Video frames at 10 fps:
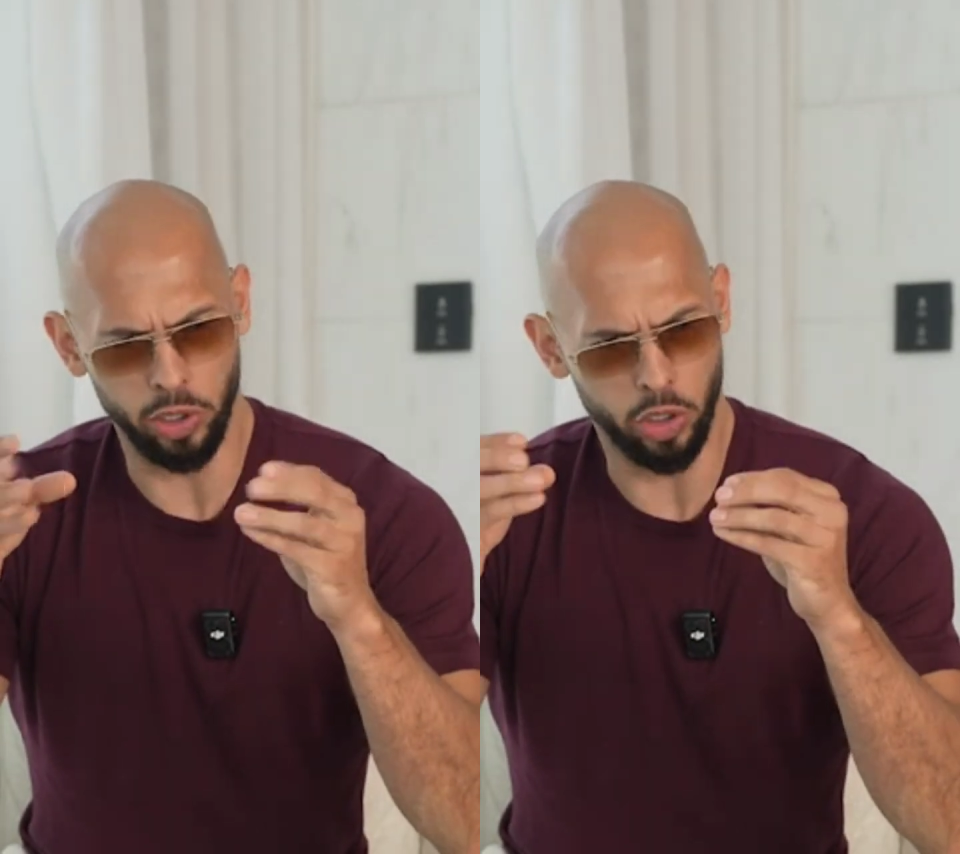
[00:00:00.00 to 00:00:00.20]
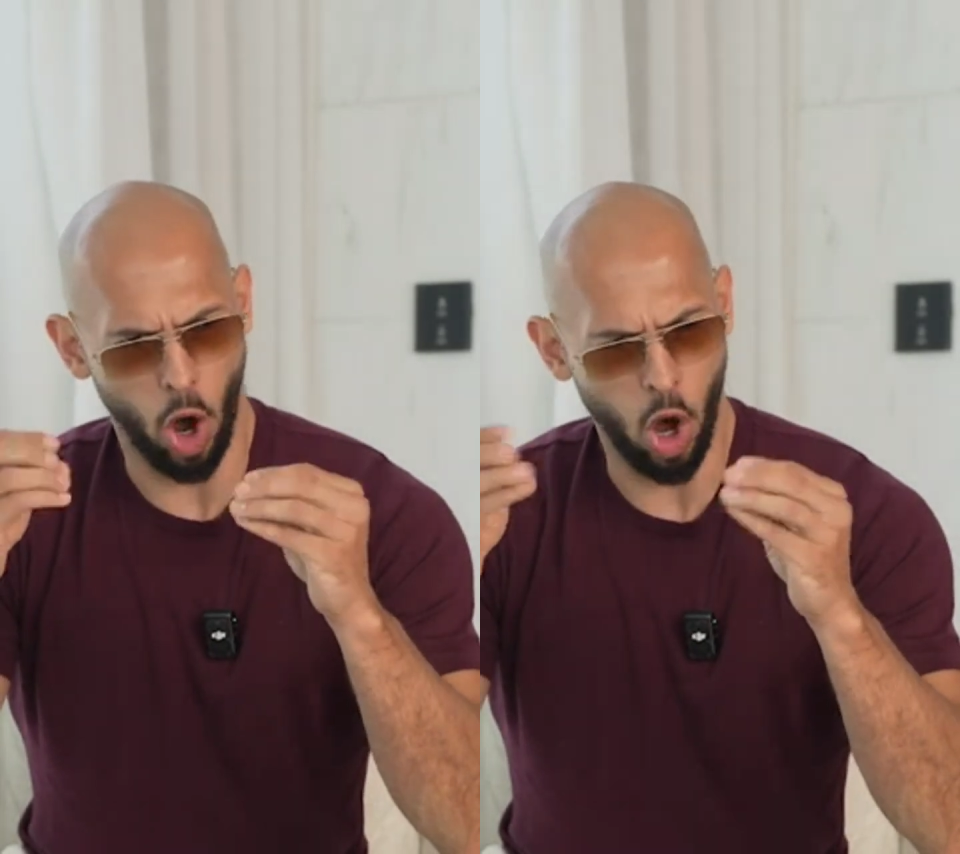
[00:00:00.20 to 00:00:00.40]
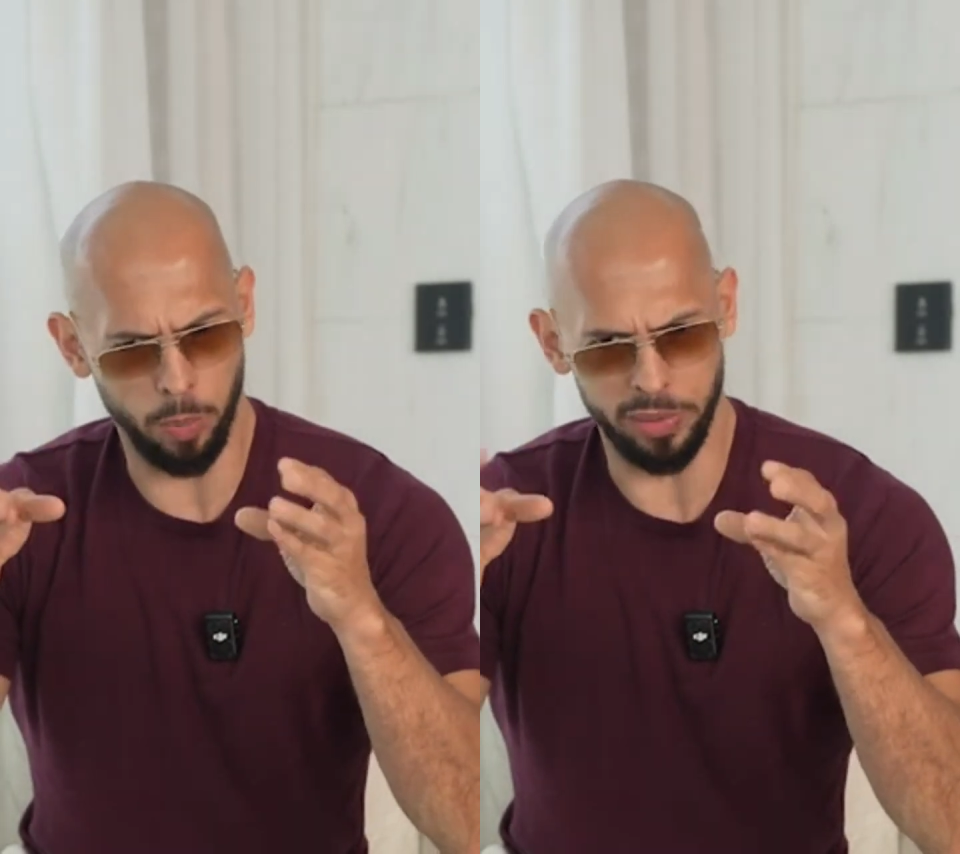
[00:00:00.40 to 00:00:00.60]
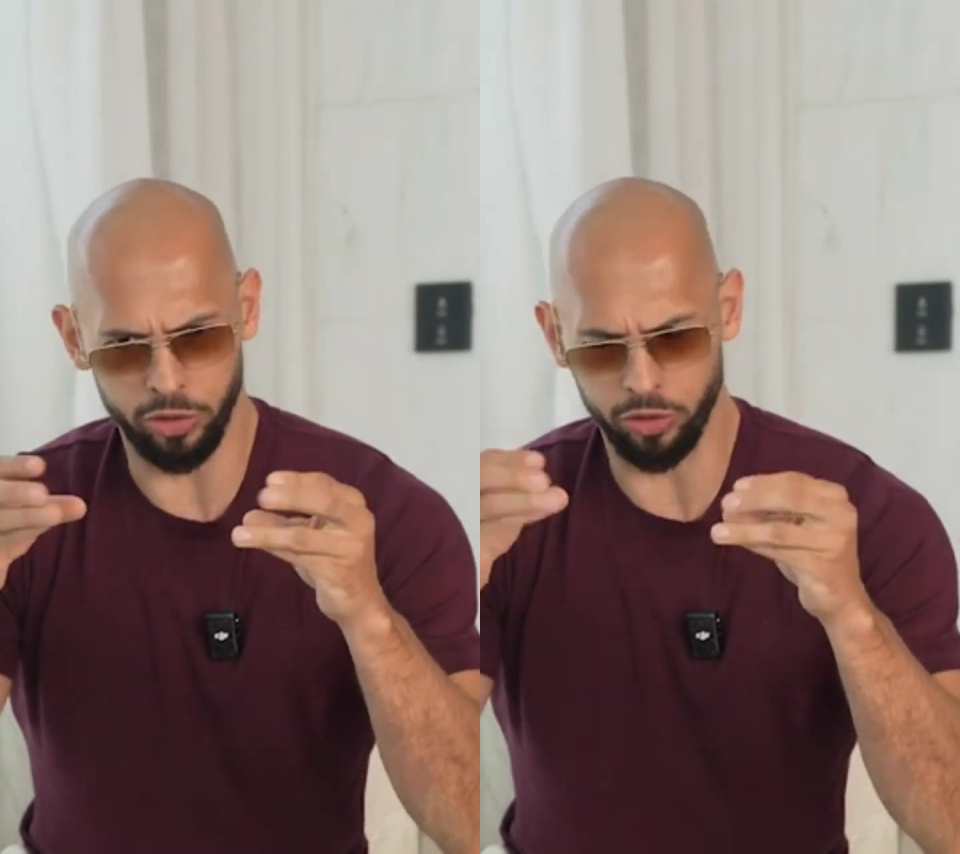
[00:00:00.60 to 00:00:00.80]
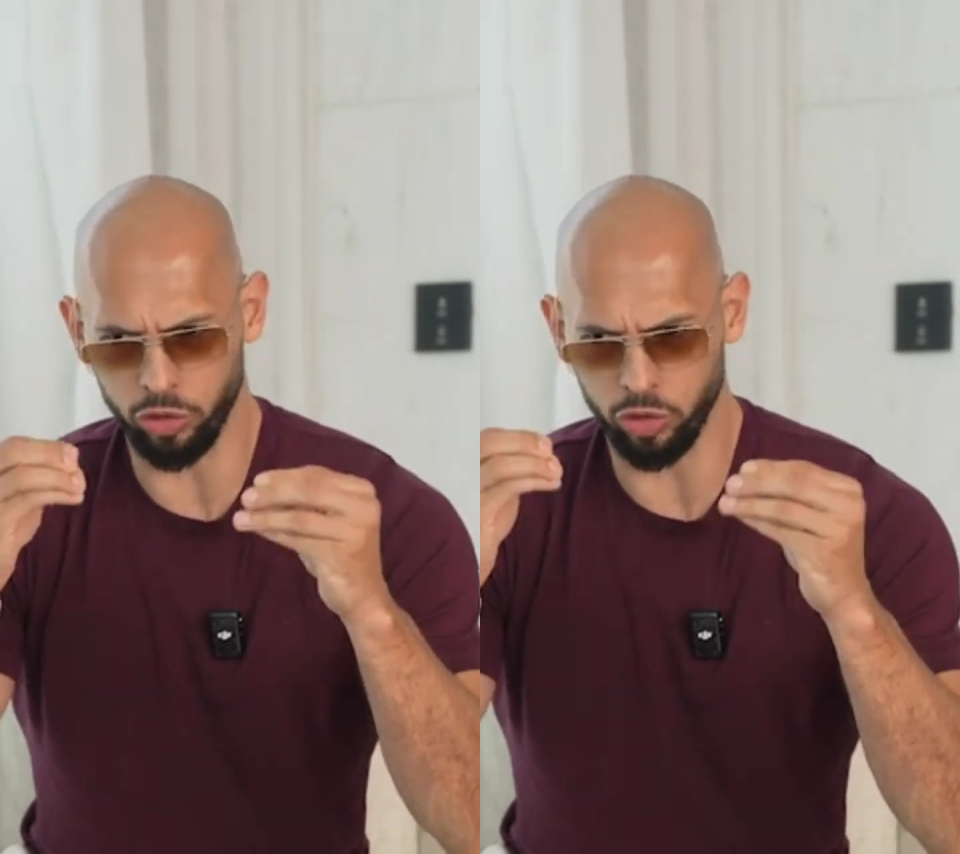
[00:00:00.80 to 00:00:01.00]

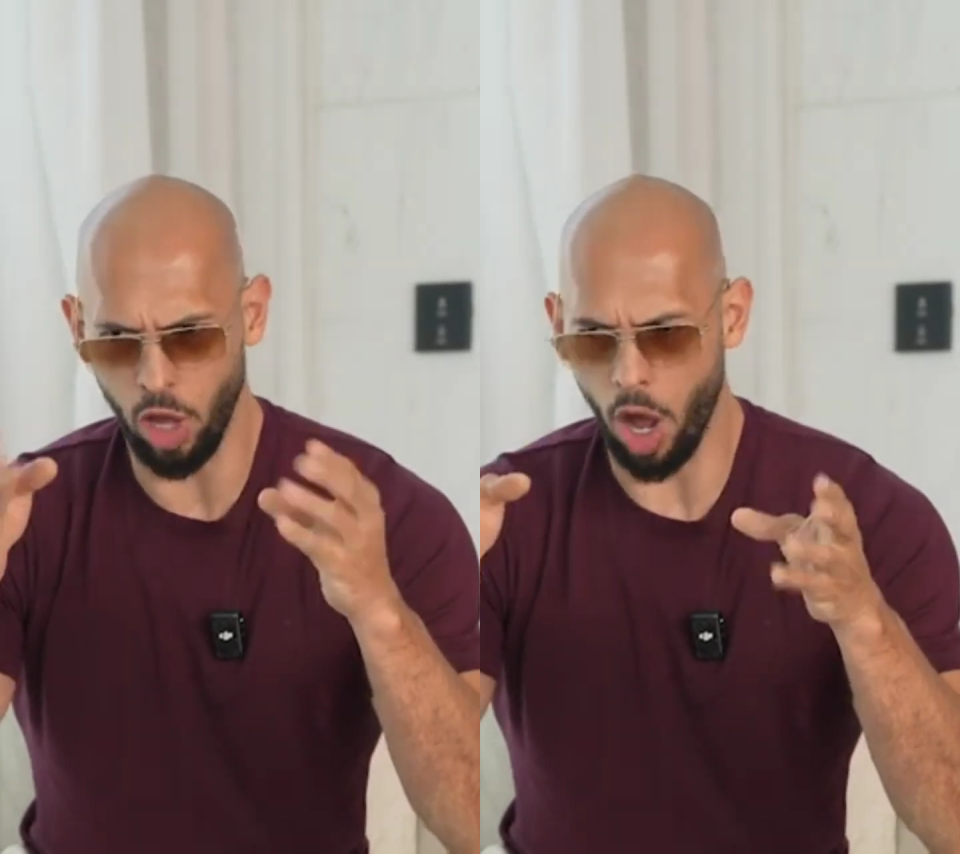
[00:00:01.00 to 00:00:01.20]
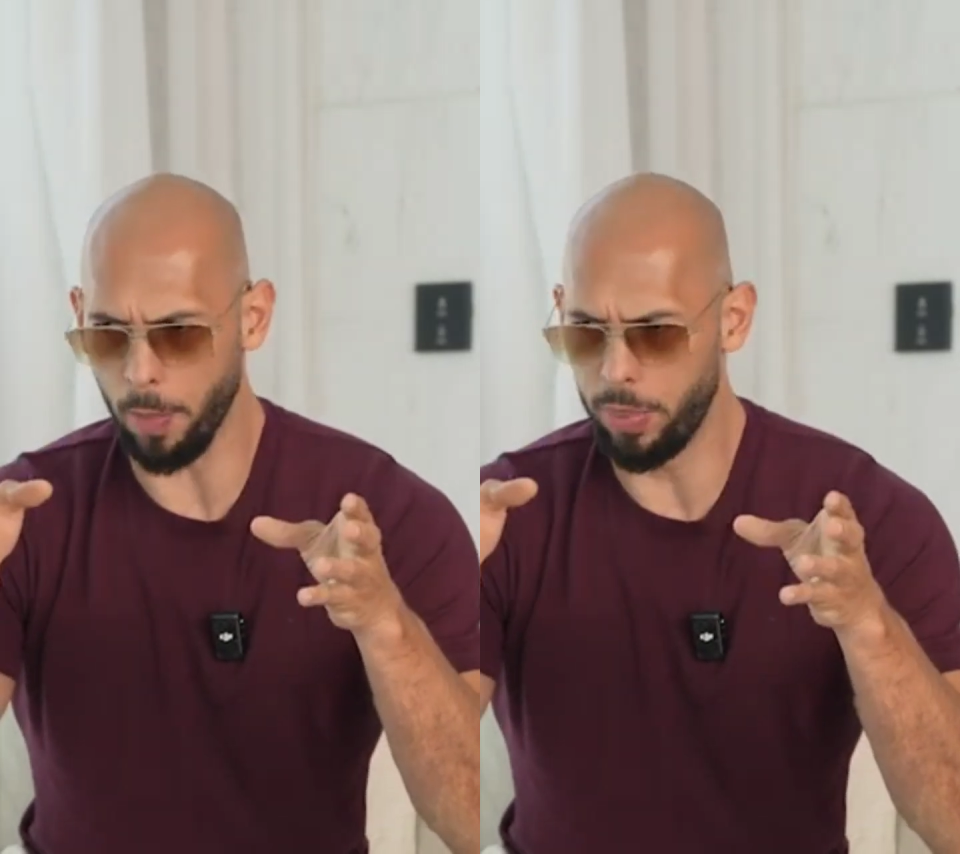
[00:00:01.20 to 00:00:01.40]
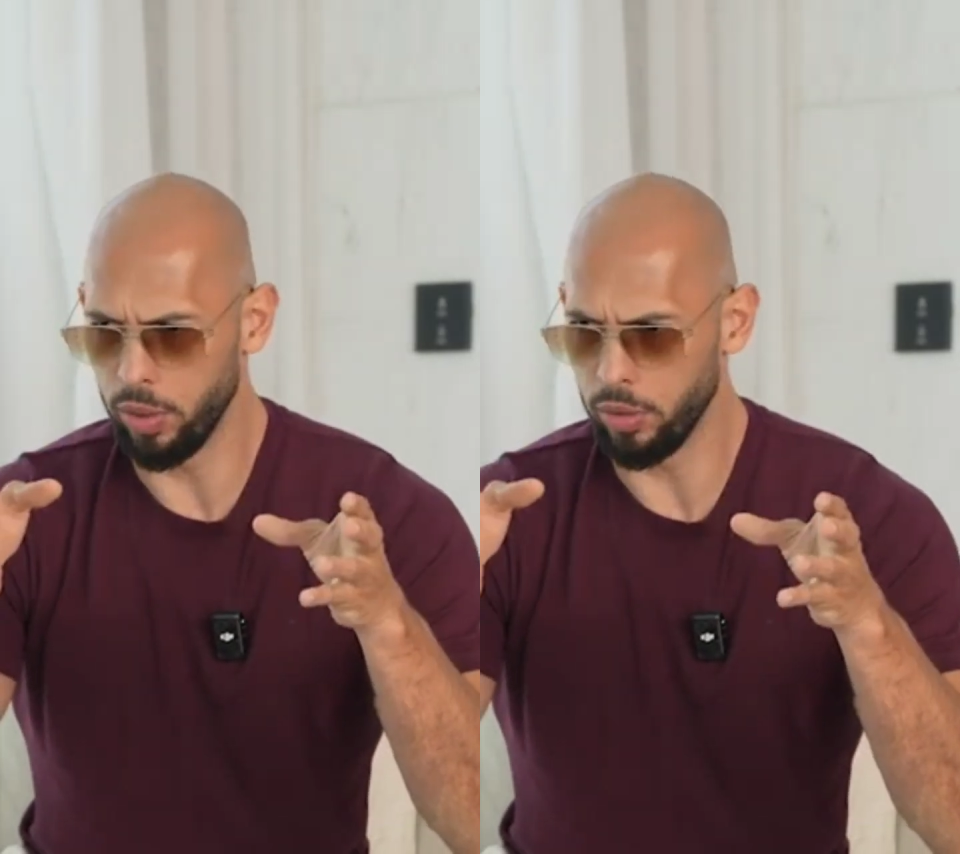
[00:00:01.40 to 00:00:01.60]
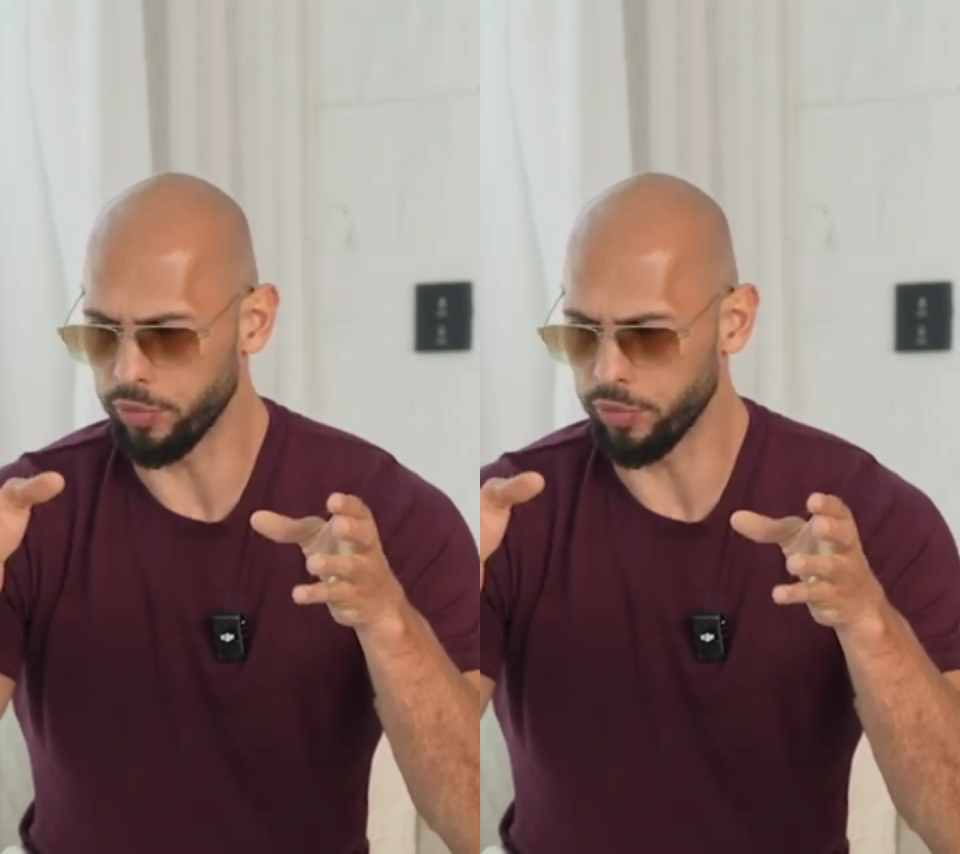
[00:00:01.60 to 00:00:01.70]
garbage slop